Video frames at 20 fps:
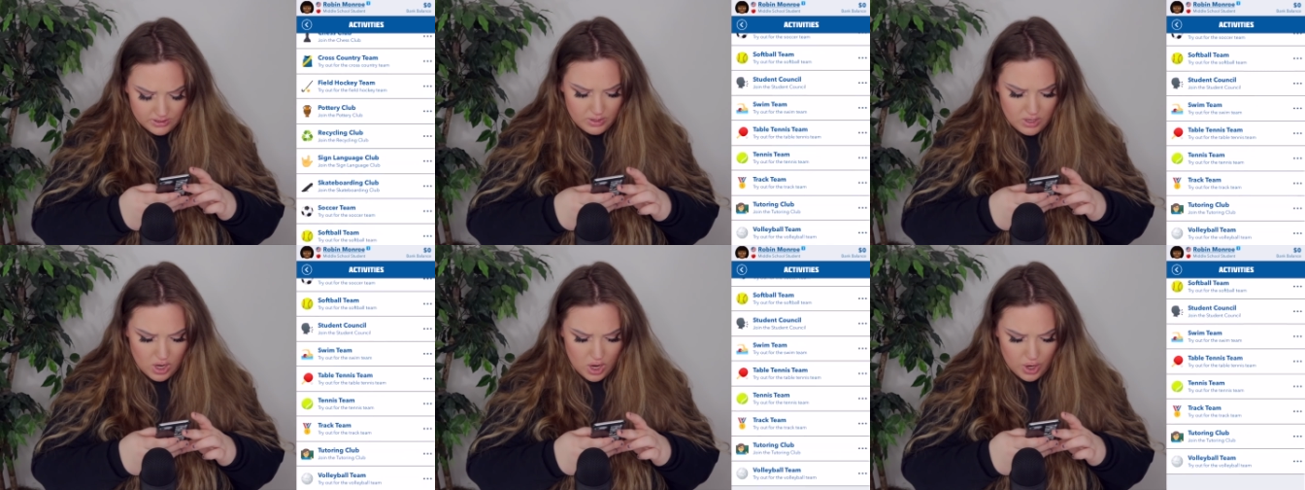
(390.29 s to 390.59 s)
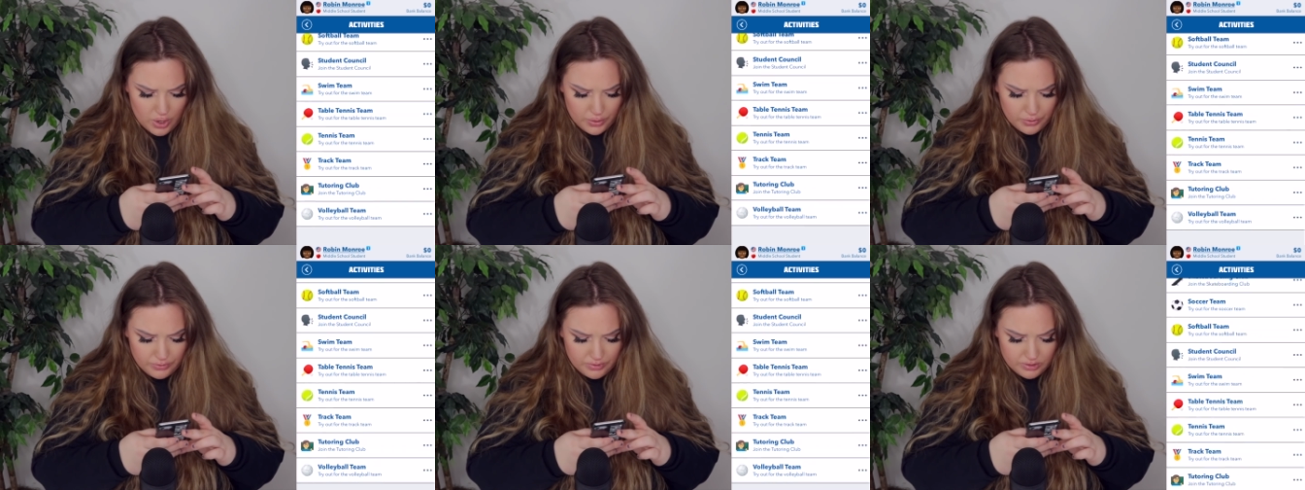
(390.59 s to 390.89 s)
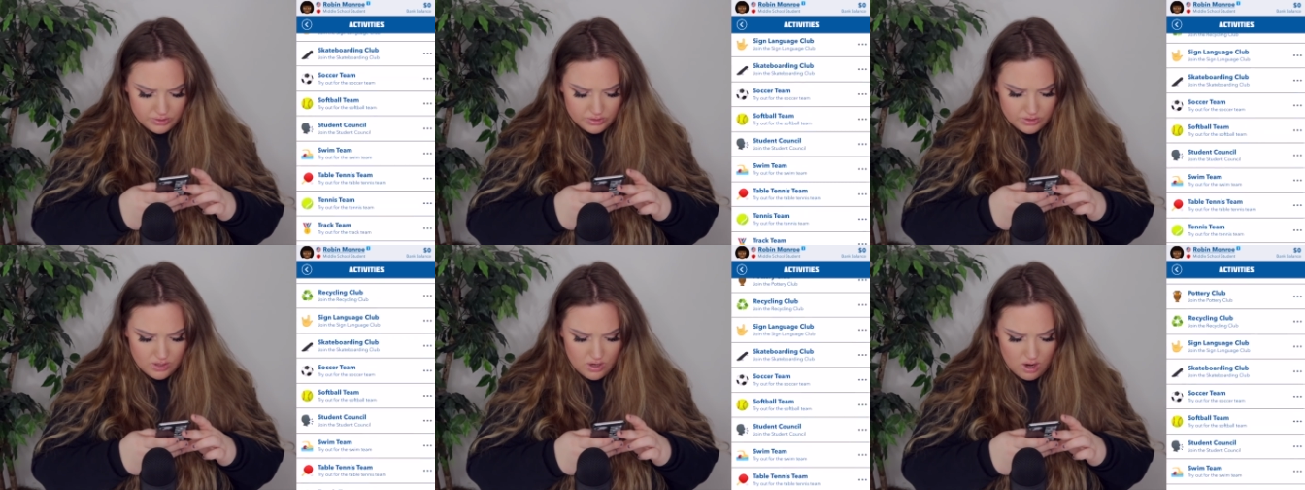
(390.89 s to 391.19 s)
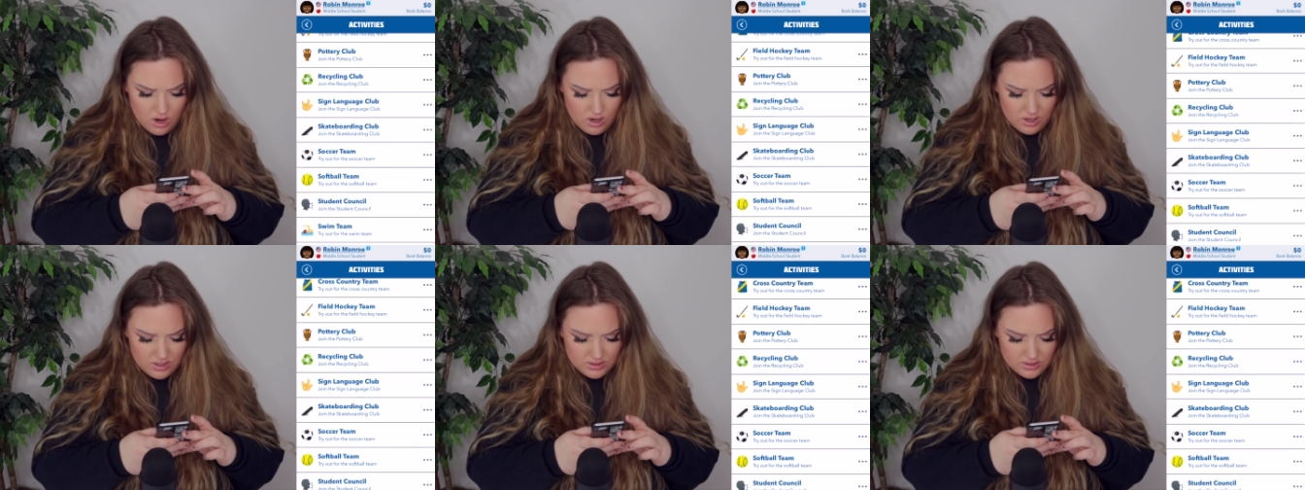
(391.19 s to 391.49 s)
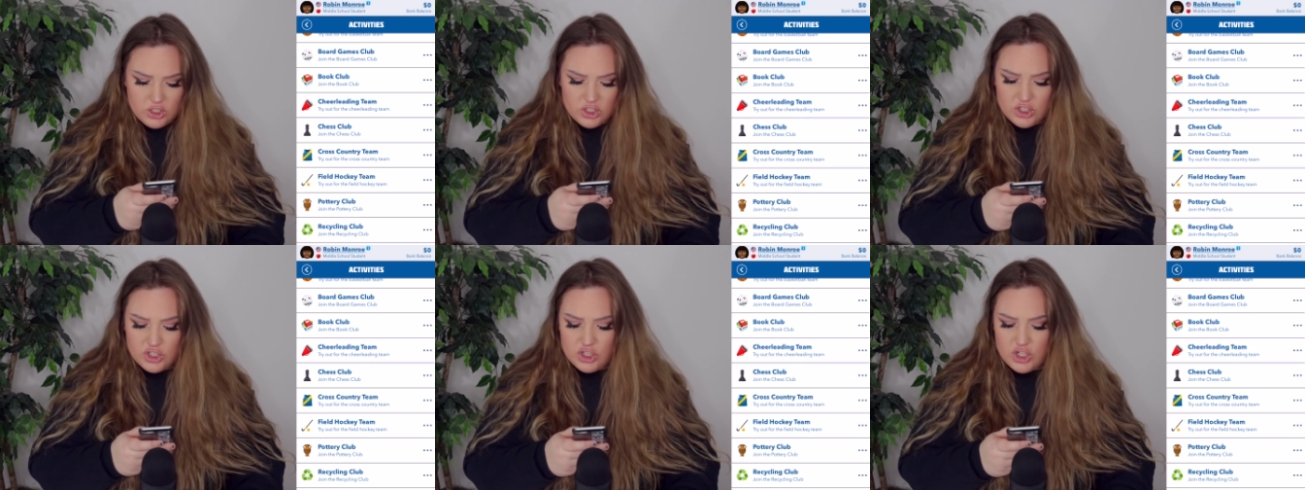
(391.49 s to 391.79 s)
No, there's not.
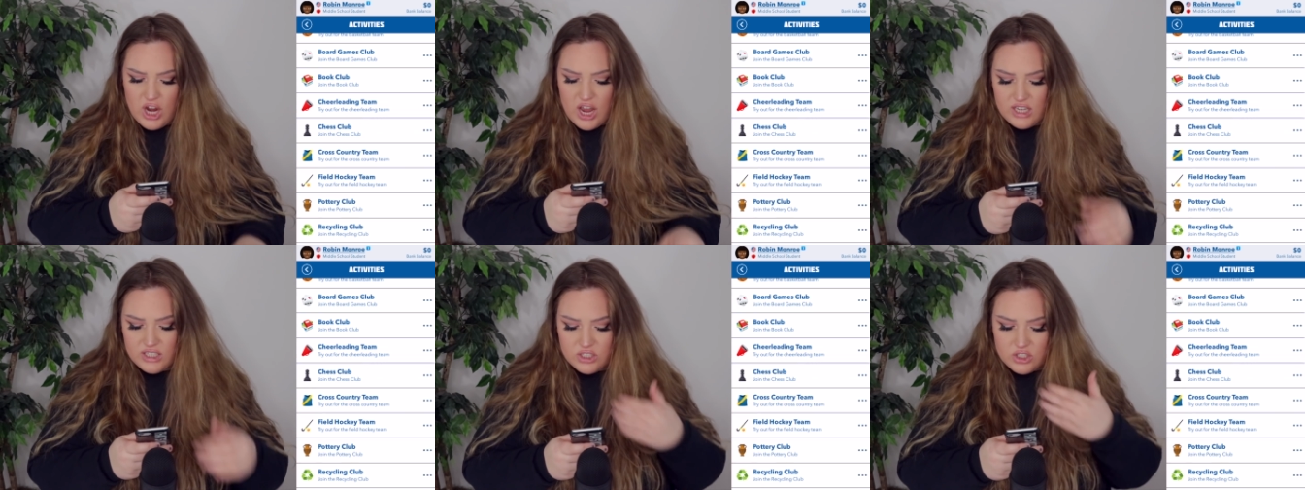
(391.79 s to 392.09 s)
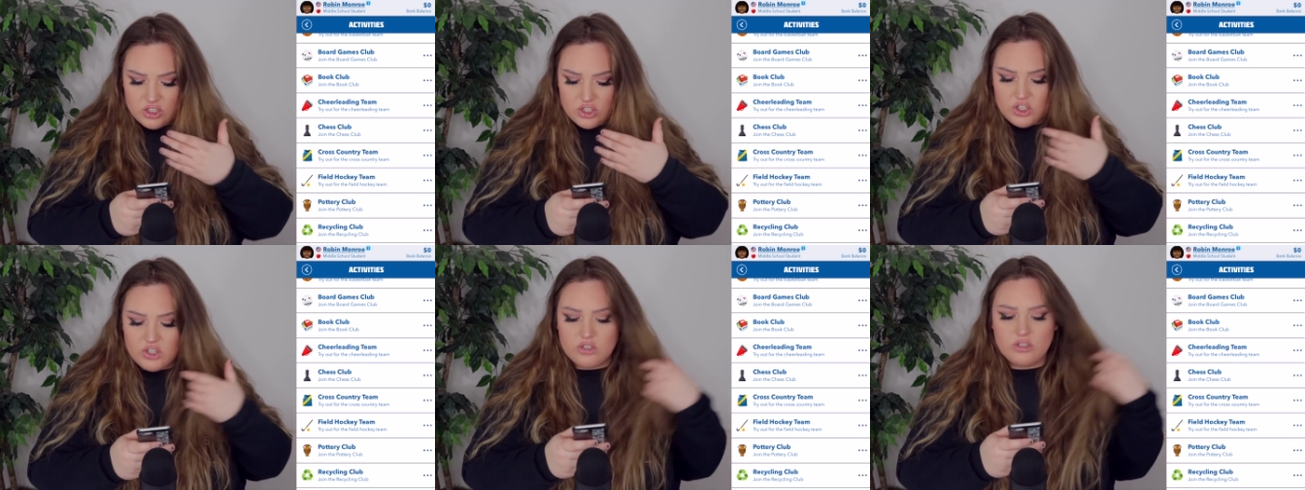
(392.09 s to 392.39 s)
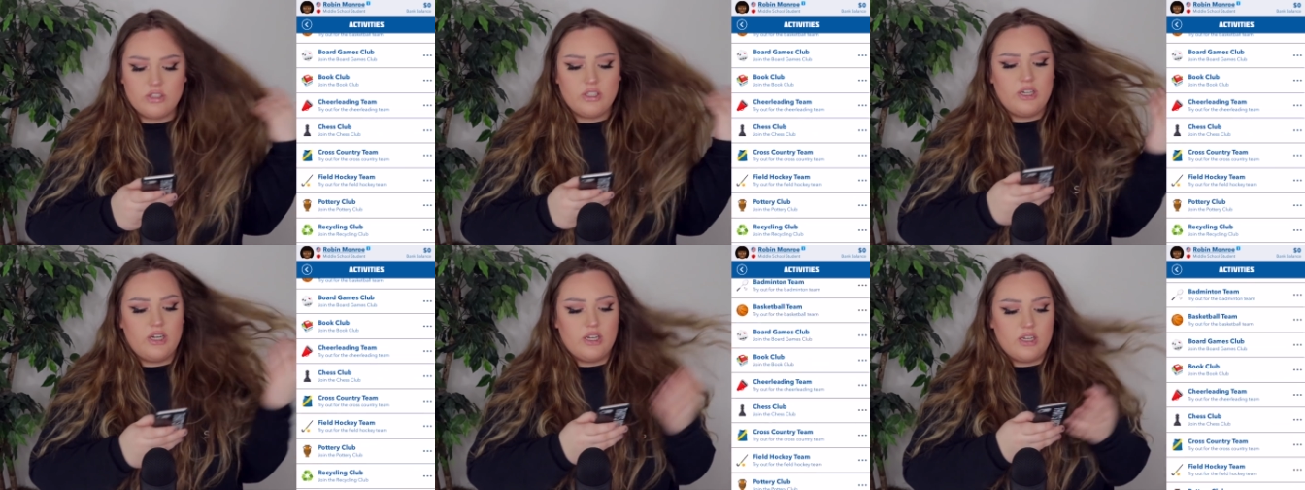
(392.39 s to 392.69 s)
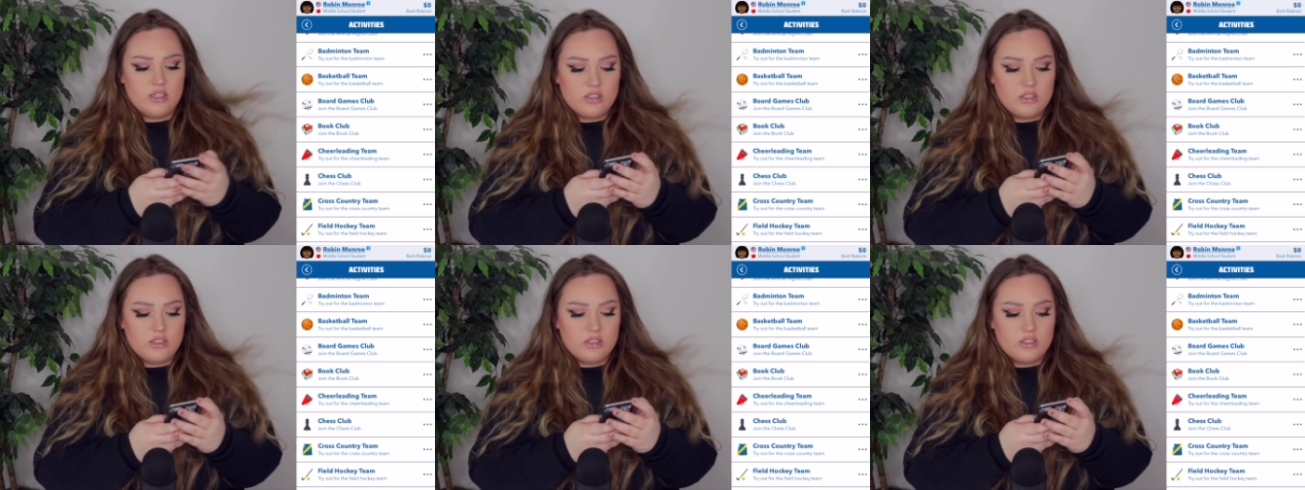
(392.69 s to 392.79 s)
Just chess, cheerleading,